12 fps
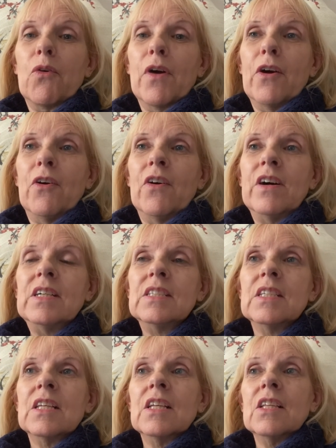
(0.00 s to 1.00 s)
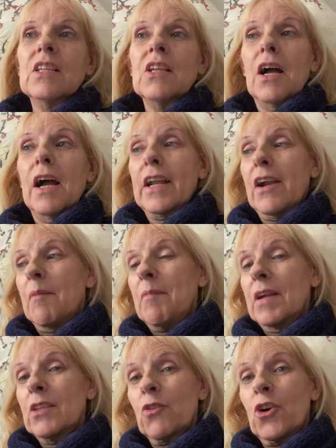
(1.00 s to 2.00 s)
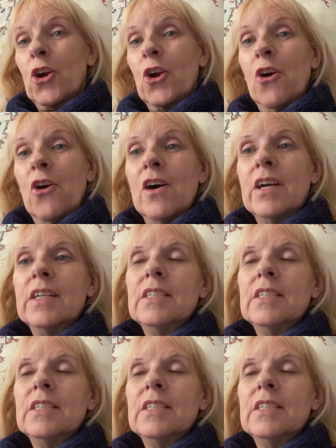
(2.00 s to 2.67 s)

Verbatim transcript: oil. I got my little girl.